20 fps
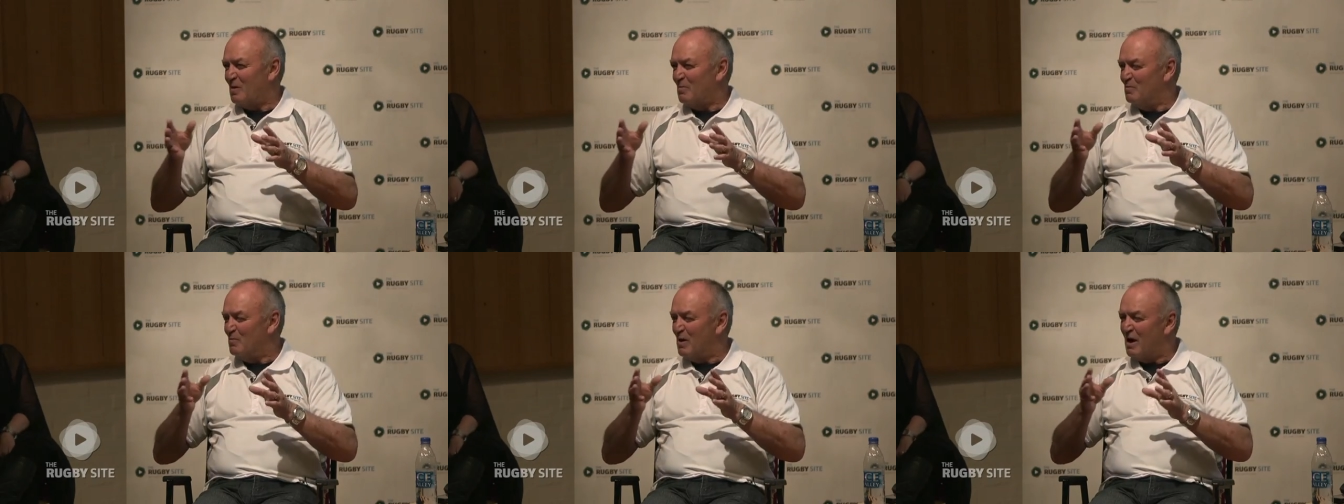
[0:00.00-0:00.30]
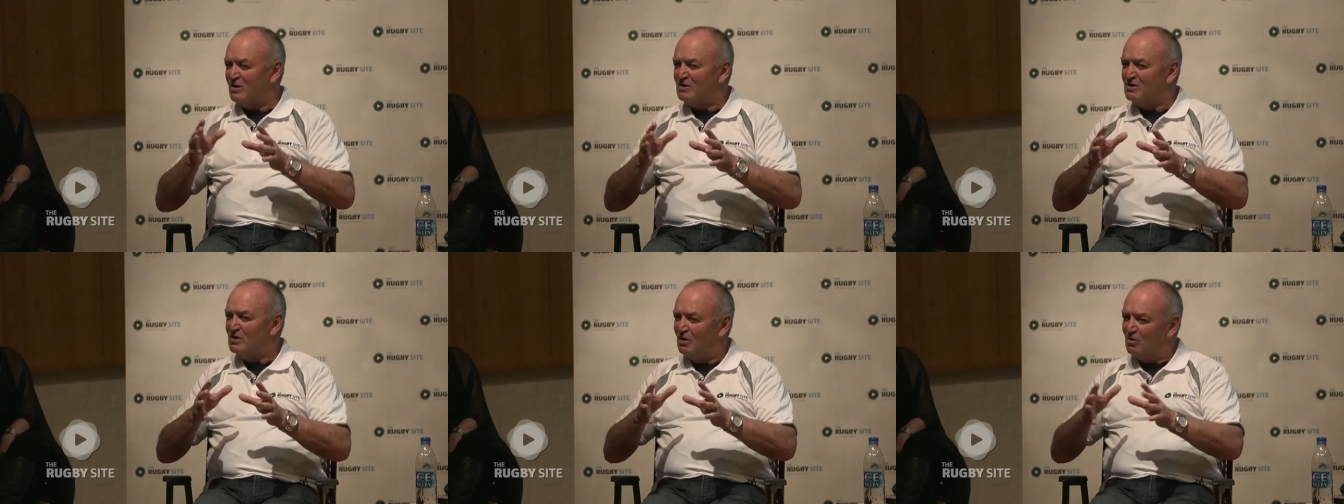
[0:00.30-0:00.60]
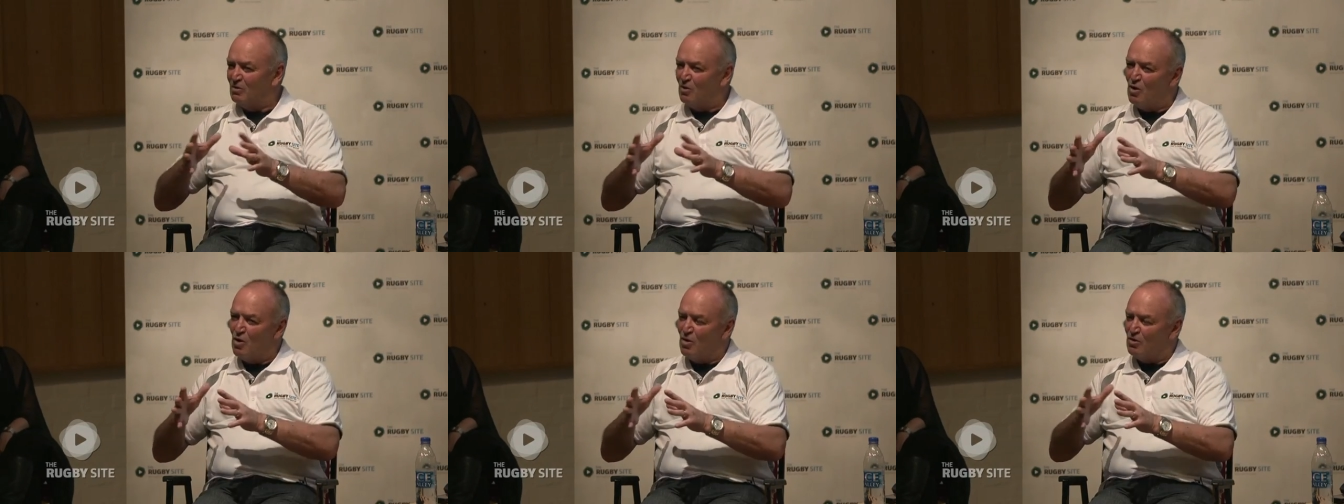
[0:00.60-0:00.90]
But you
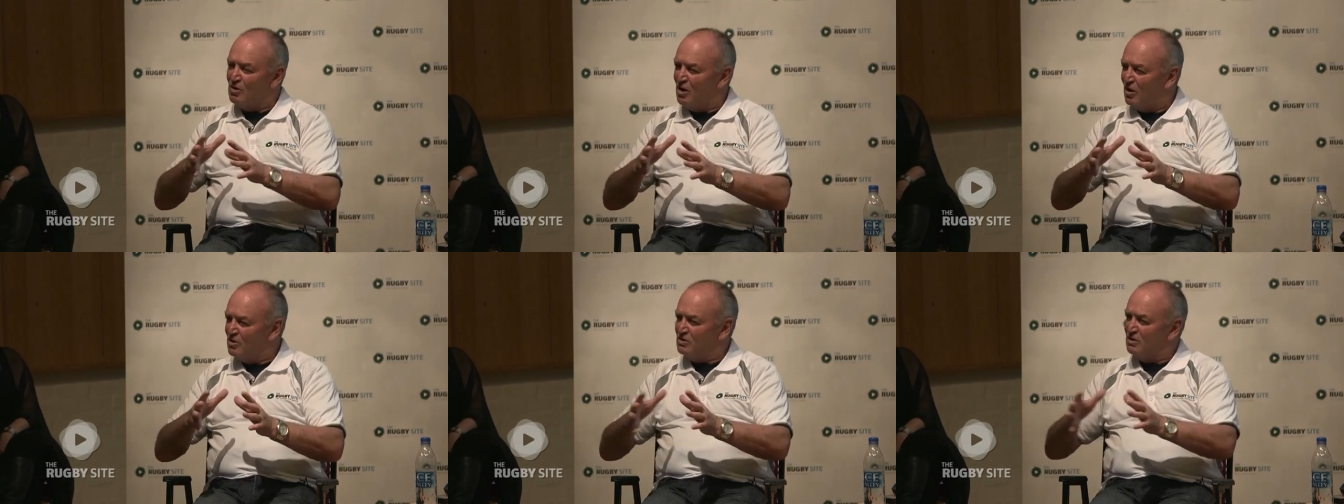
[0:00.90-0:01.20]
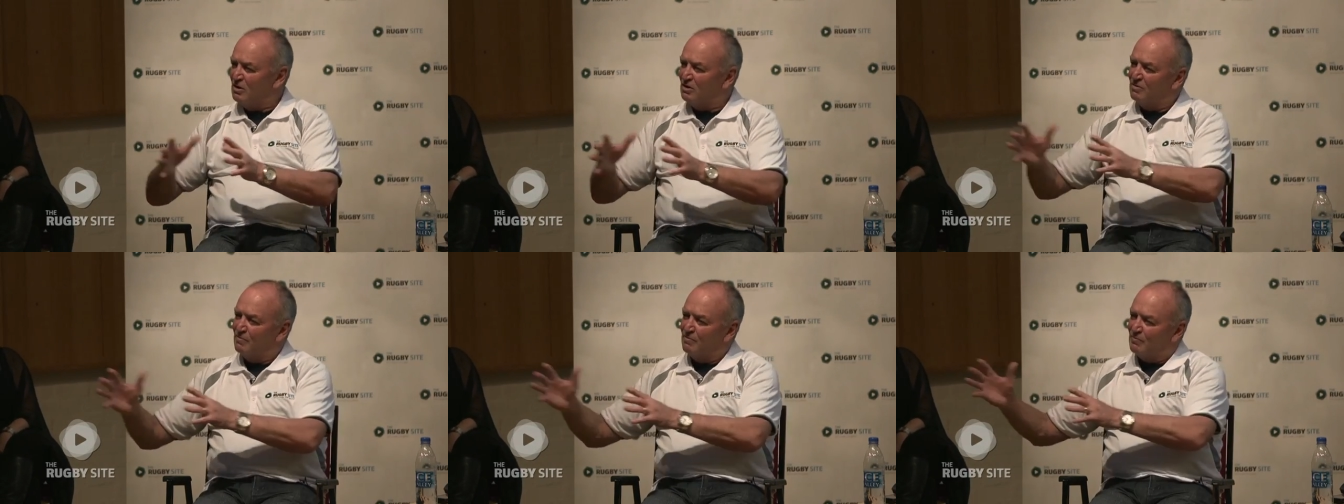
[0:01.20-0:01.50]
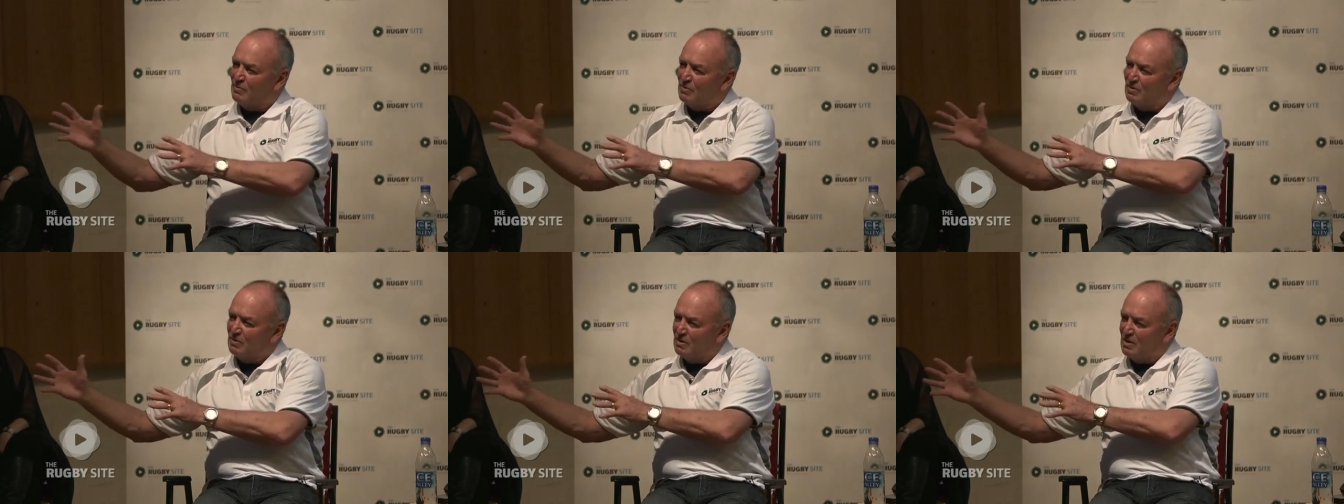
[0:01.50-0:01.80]
learn, don't you?
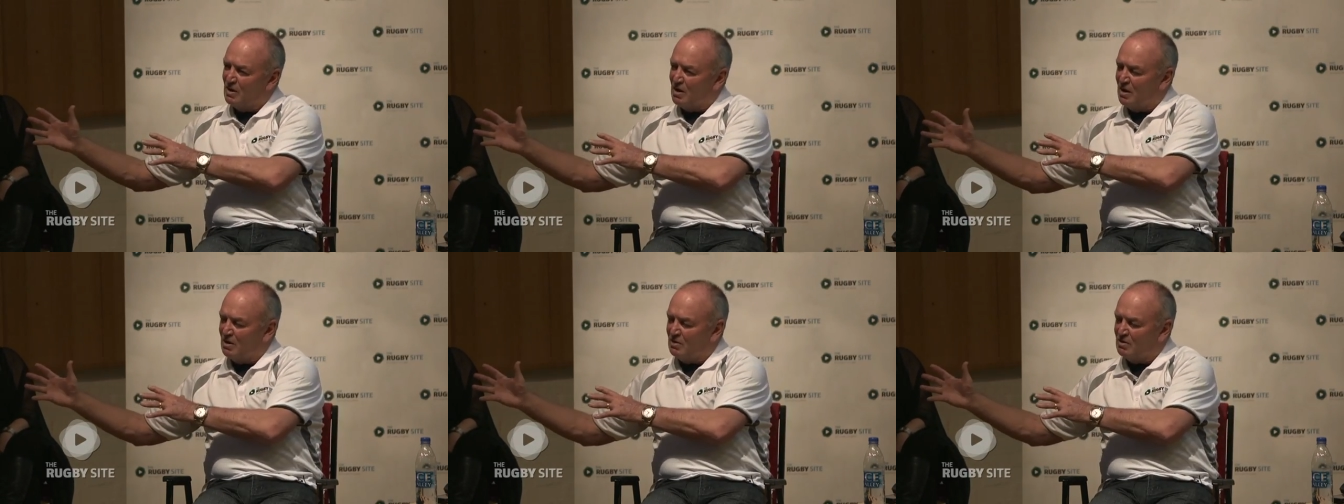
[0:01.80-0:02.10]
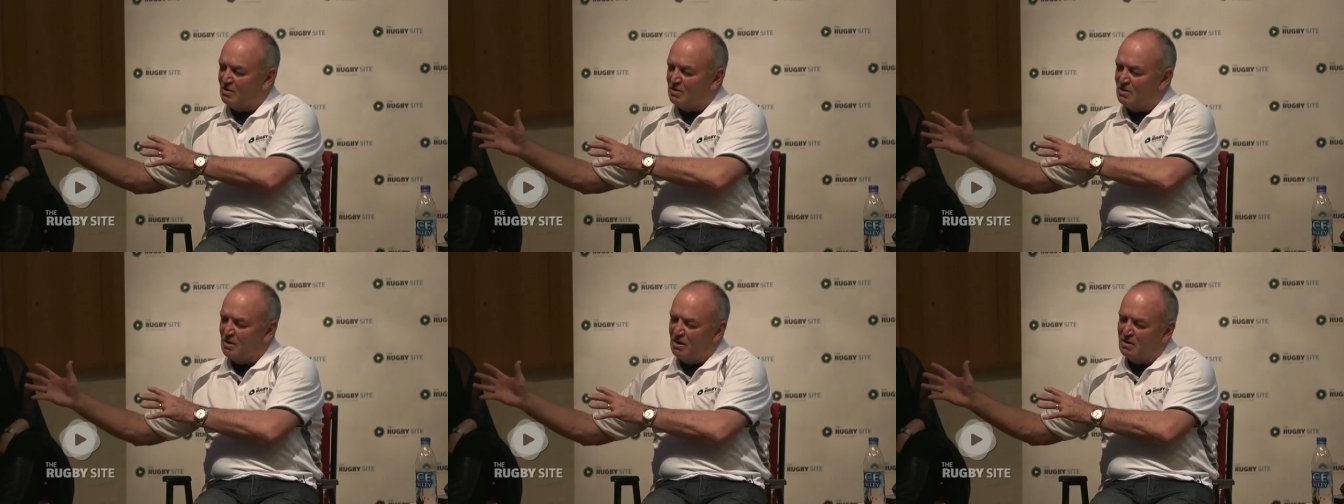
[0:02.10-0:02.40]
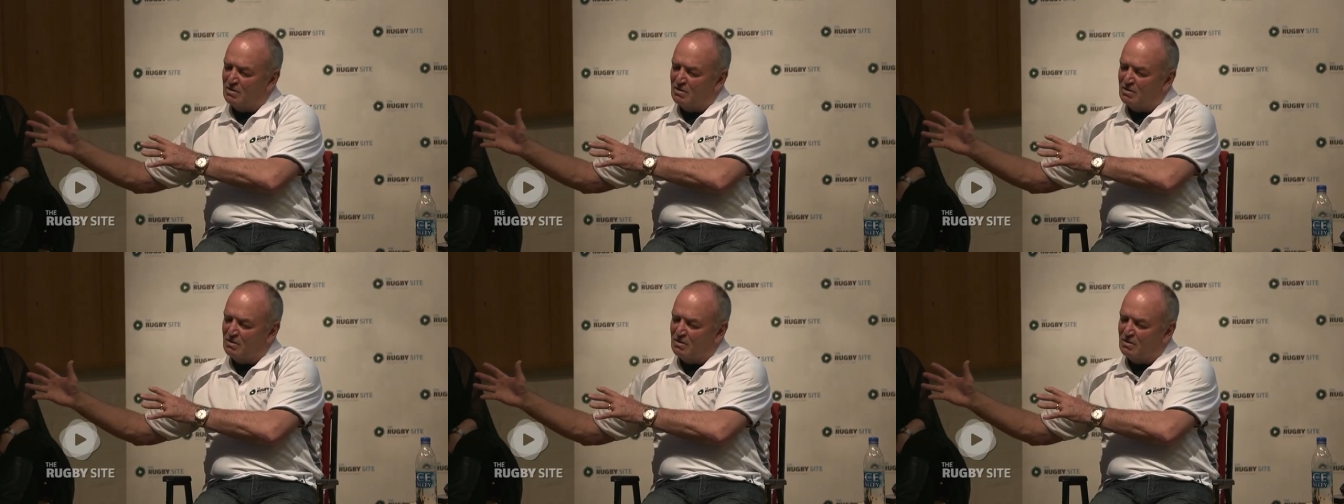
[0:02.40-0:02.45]
And